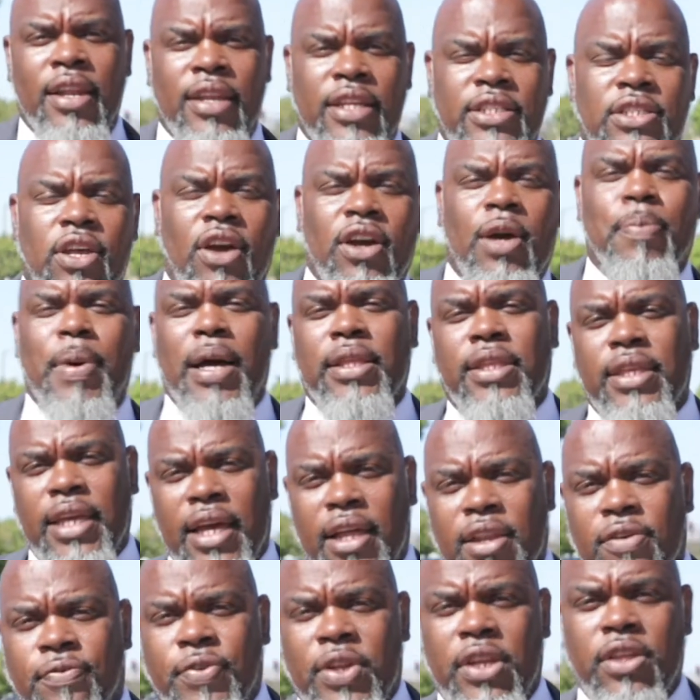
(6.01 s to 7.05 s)
Let's talk about the
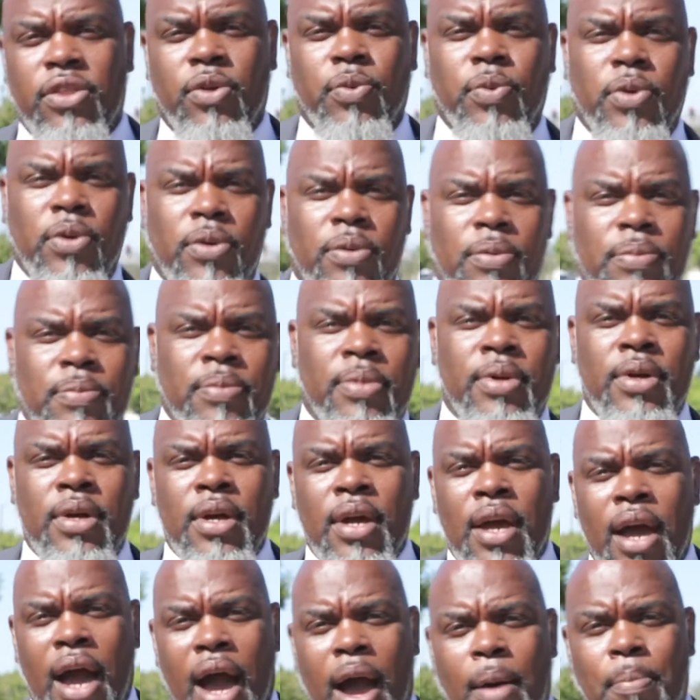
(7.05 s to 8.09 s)
elephant in the room.
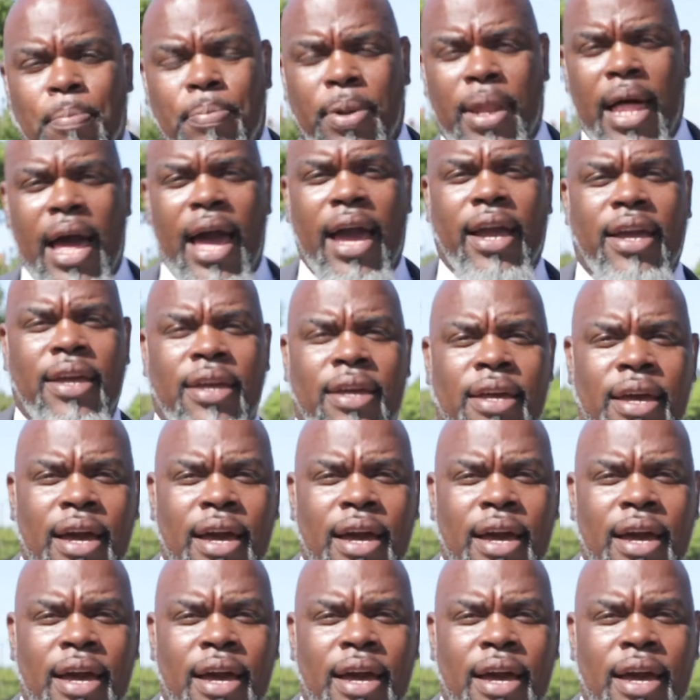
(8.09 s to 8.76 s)
I'm black.